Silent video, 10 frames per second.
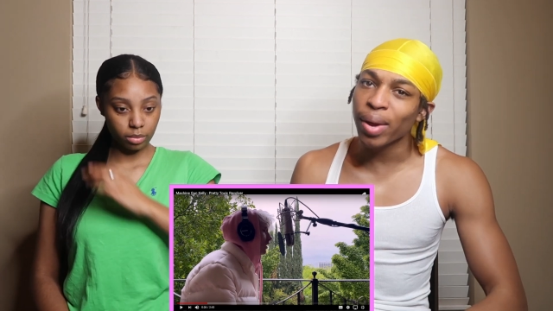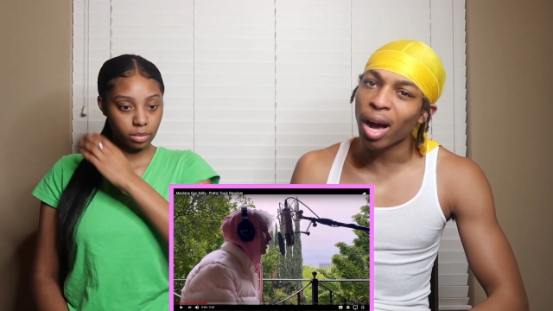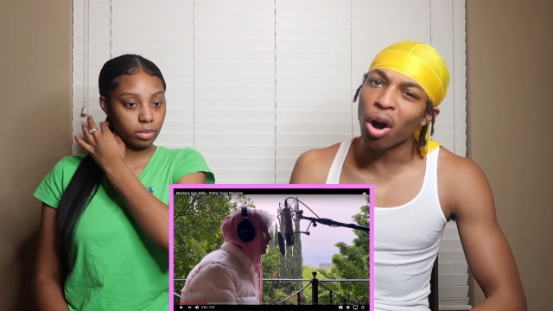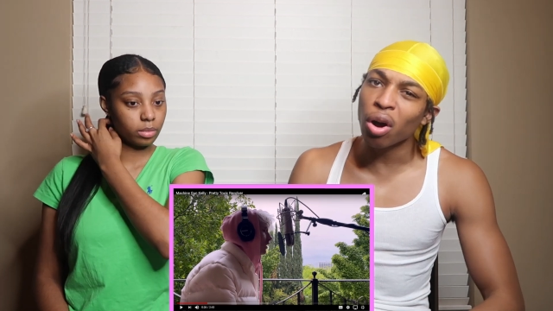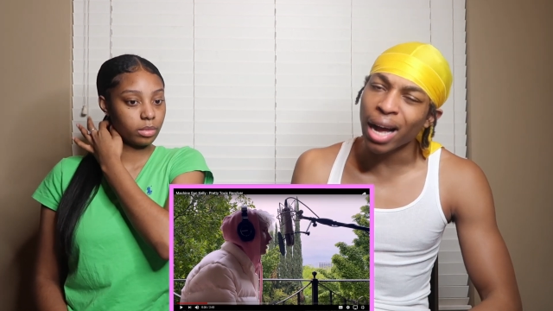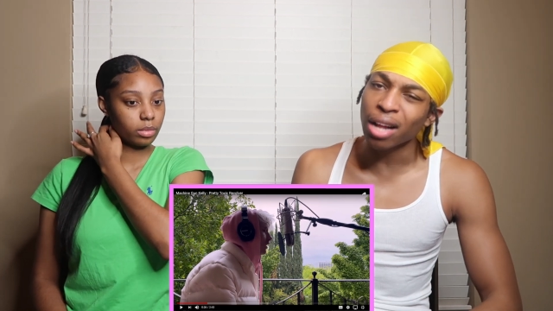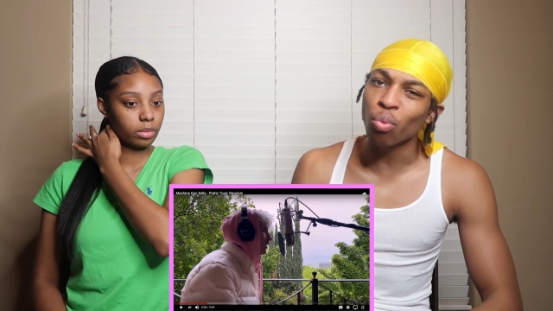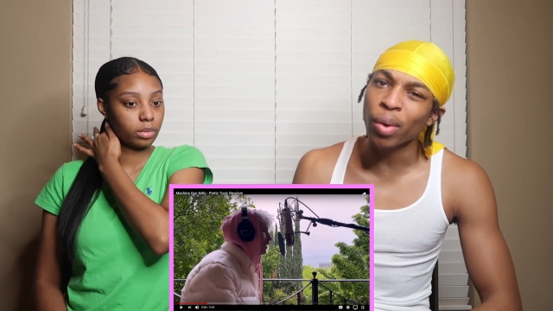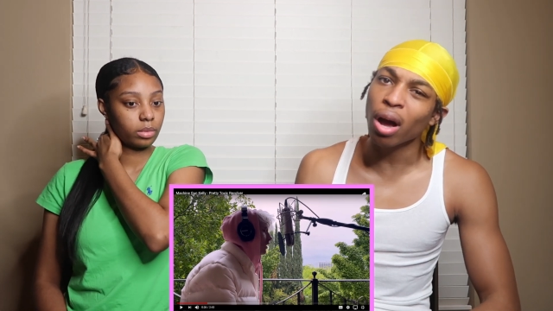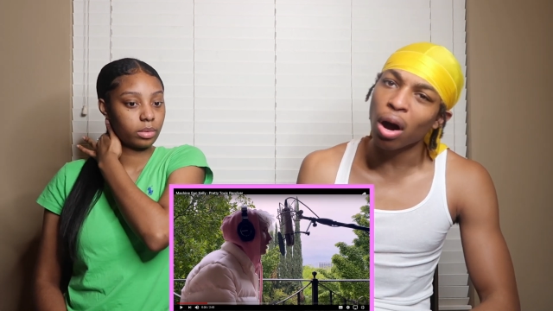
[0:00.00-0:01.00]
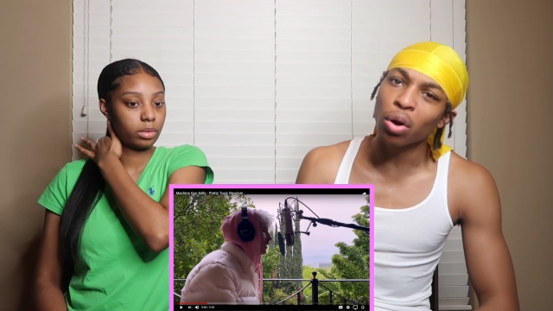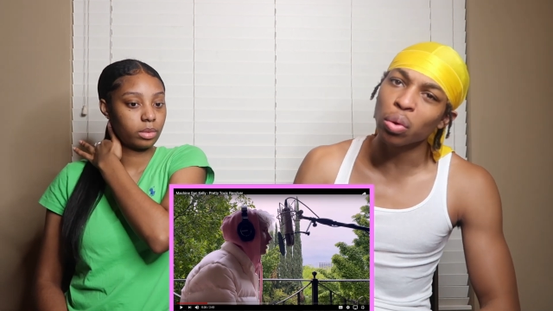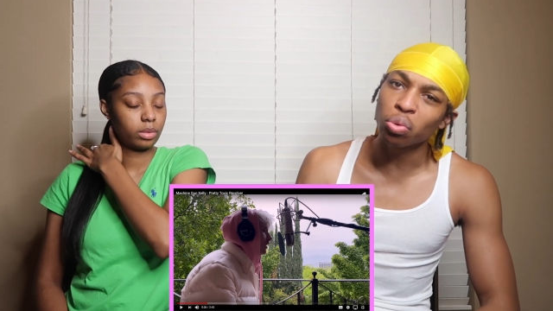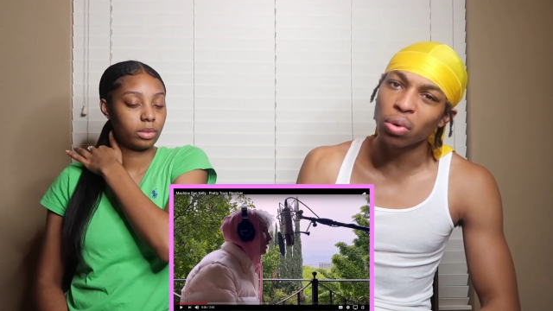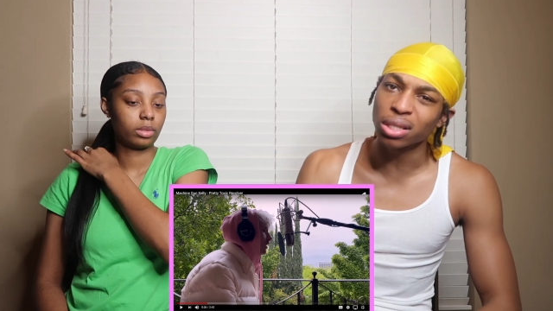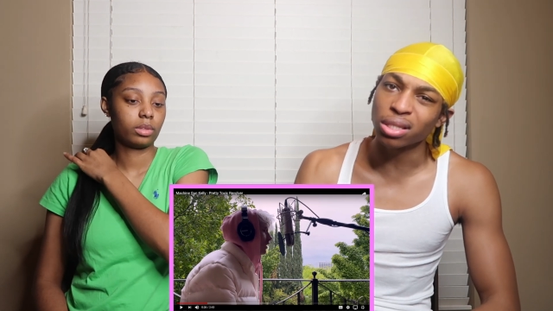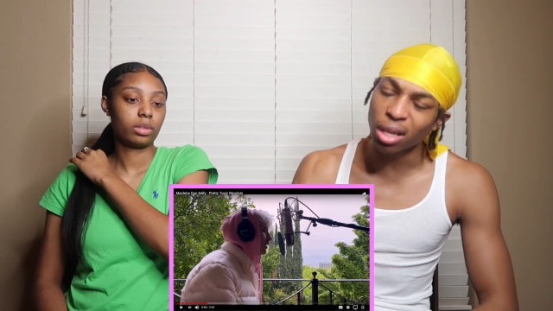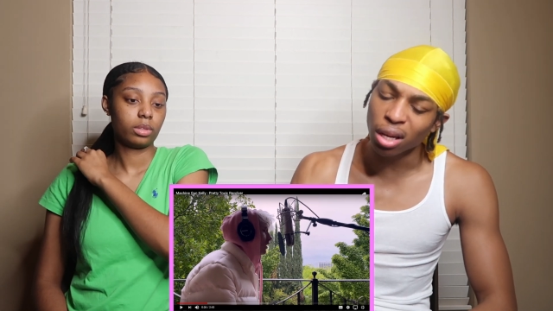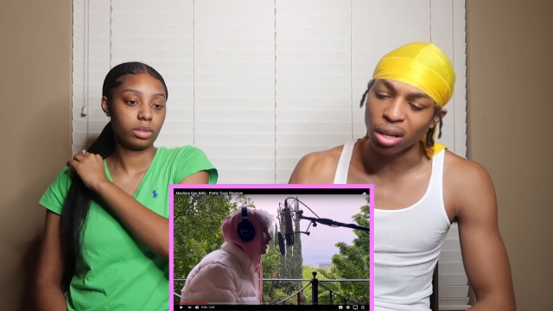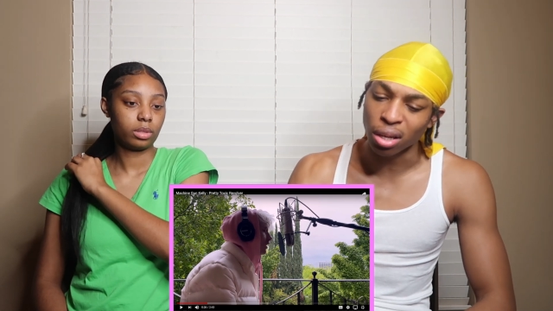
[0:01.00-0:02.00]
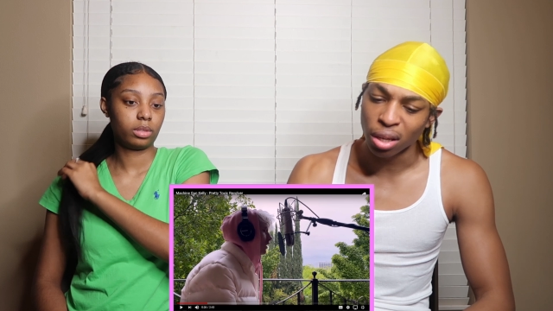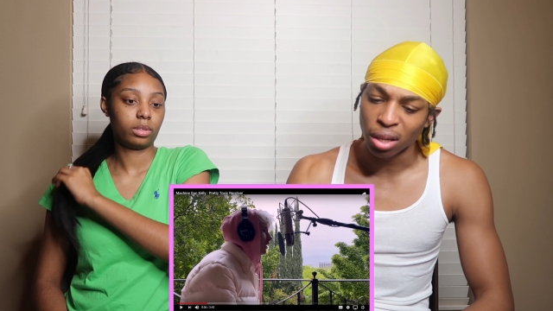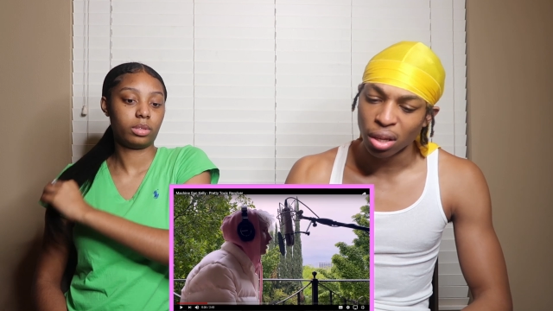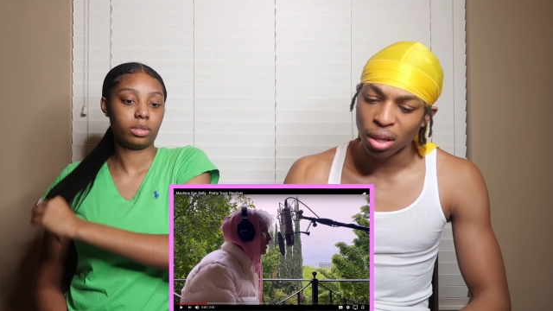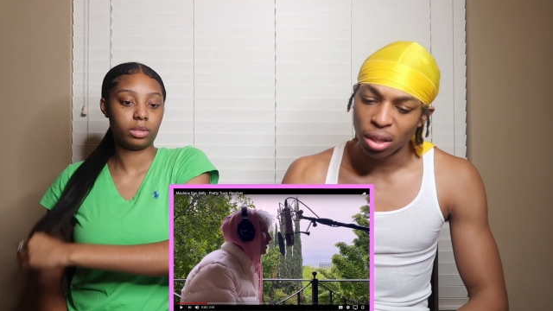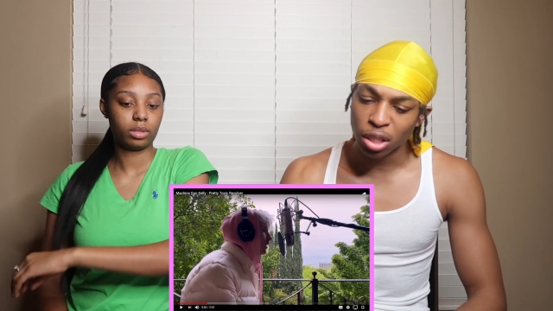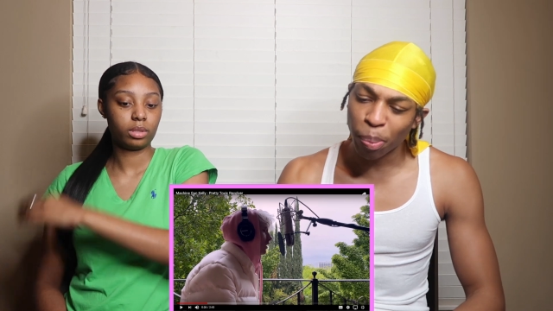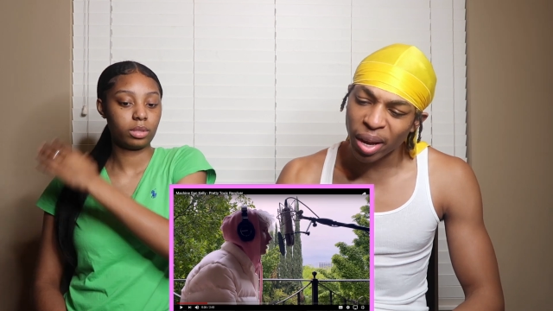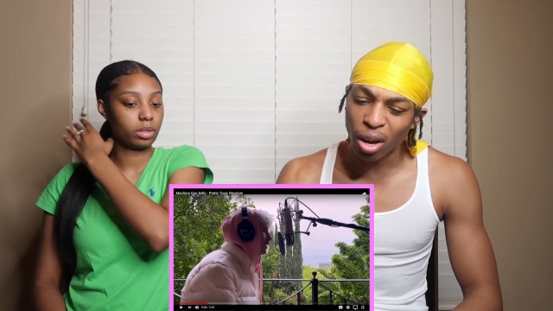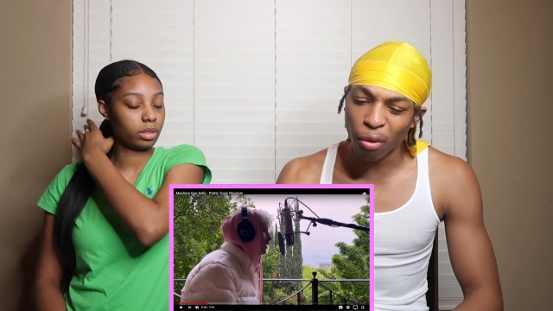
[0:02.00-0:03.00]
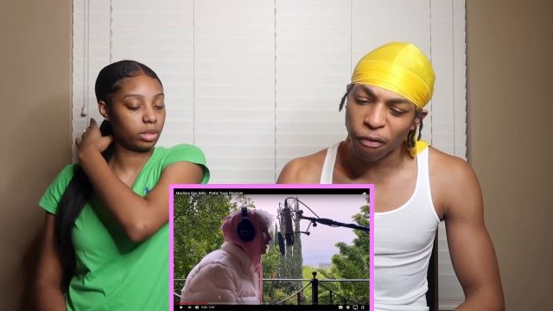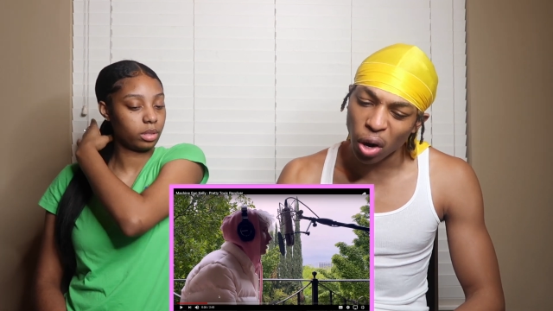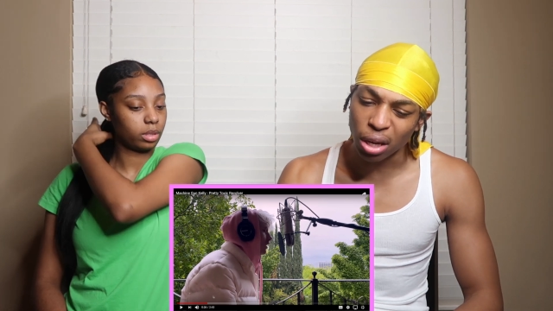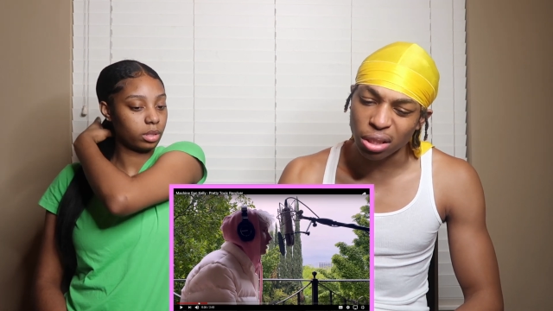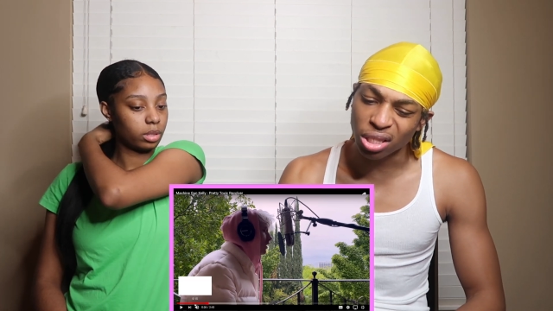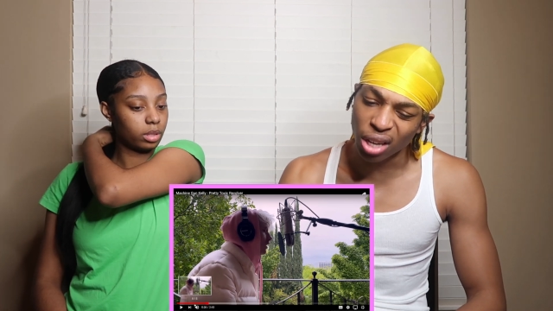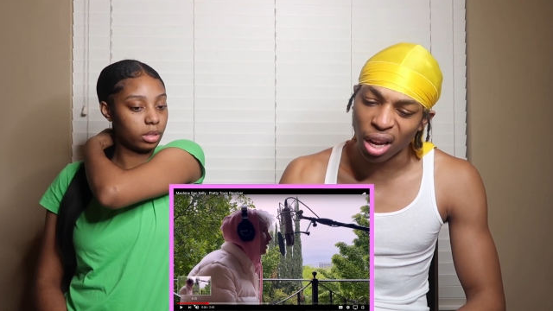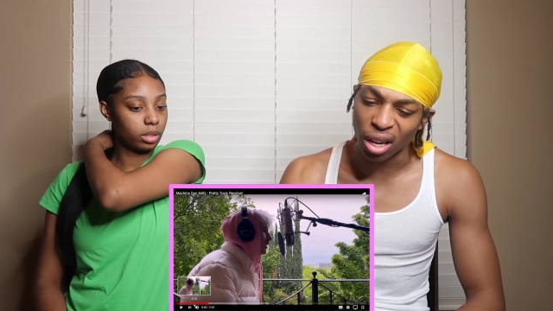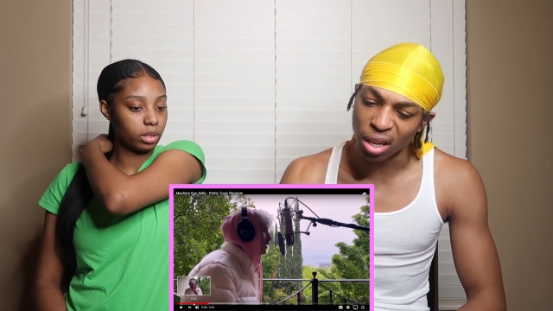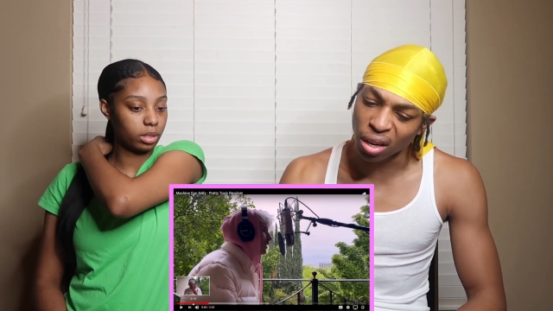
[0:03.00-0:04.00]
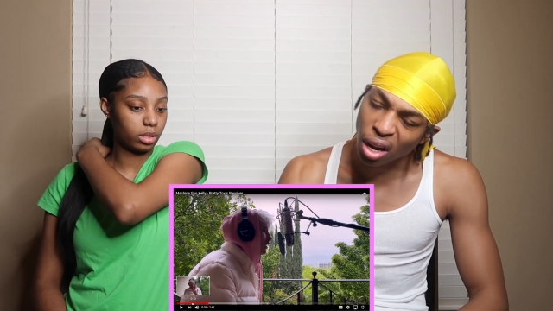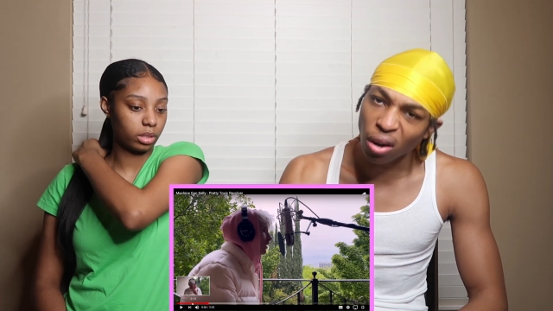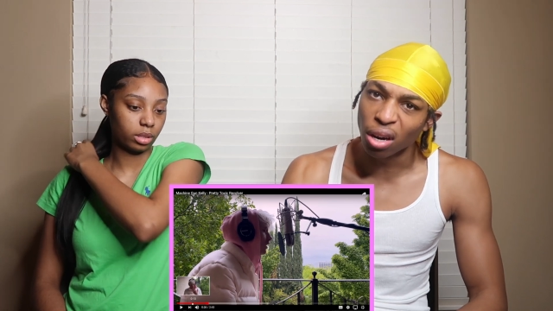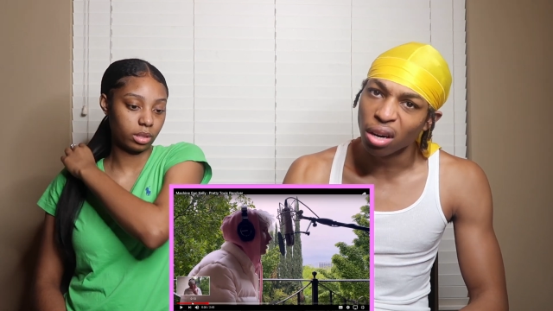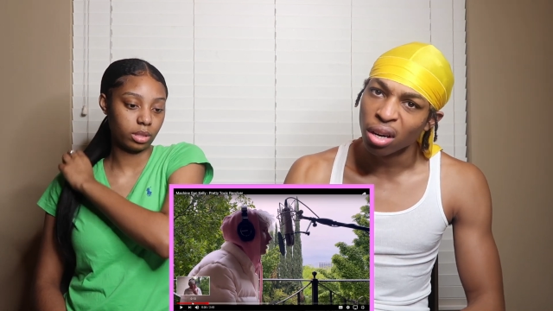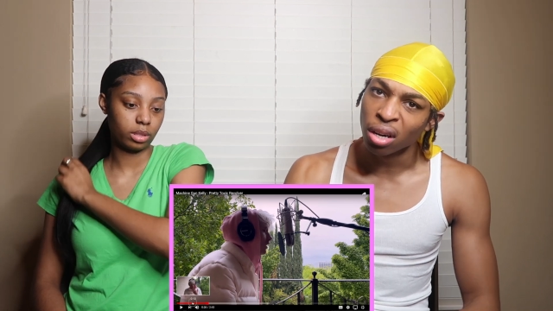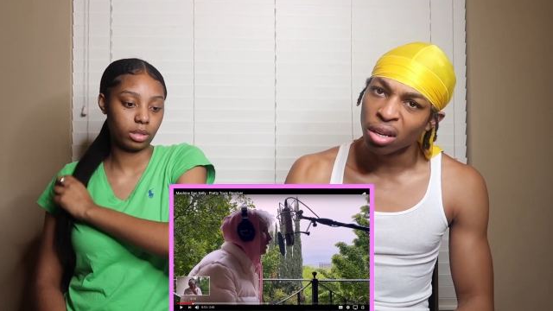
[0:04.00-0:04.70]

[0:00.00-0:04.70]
Speaker 1: We all go through this shit. Speak your fucking shit, nigga.